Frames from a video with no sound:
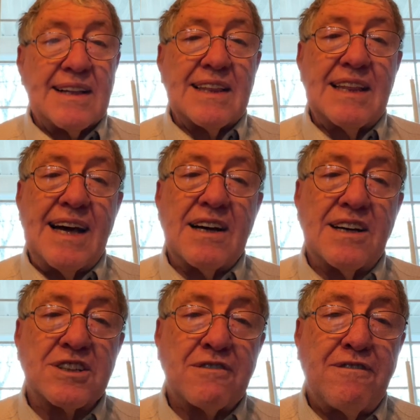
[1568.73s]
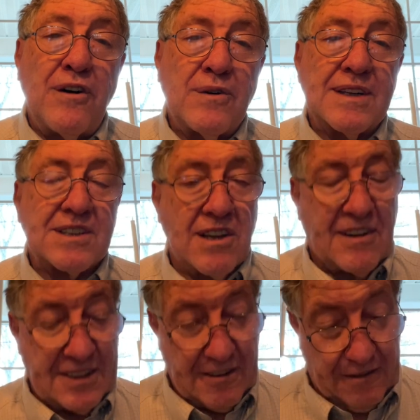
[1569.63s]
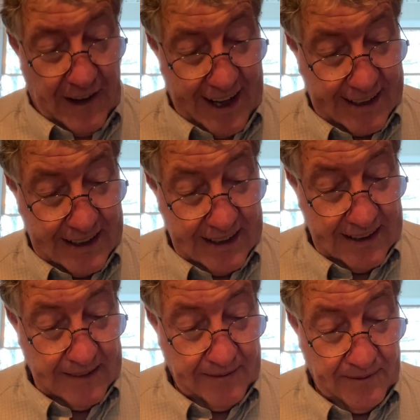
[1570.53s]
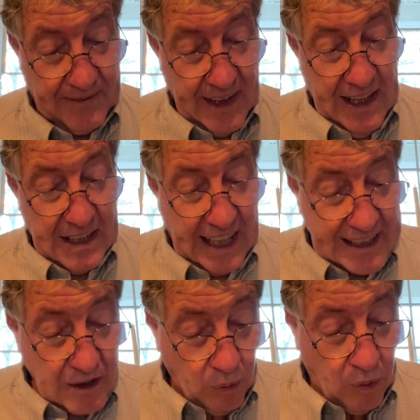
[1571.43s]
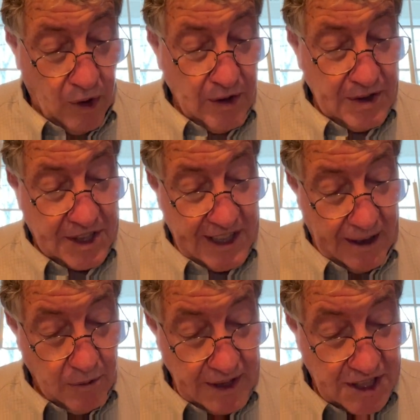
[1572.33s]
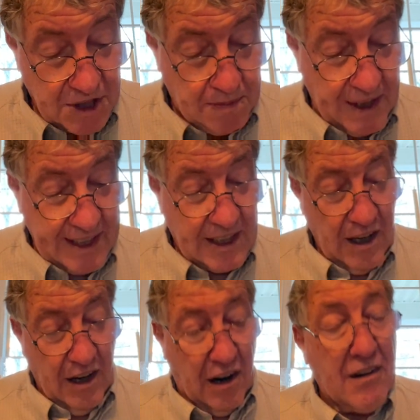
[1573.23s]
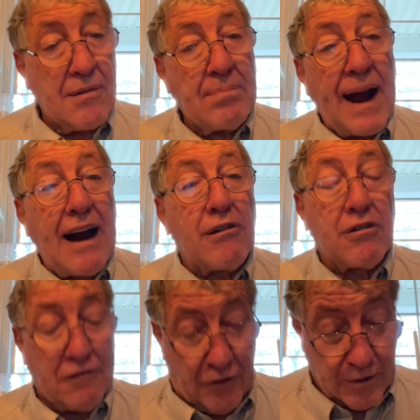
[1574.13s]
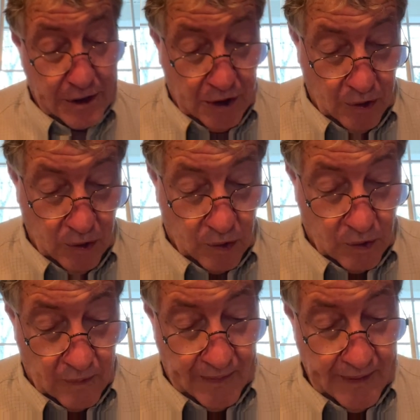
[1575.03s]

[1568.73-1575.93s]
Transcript: let us focus on the fact that the words that we speak are a powerful tool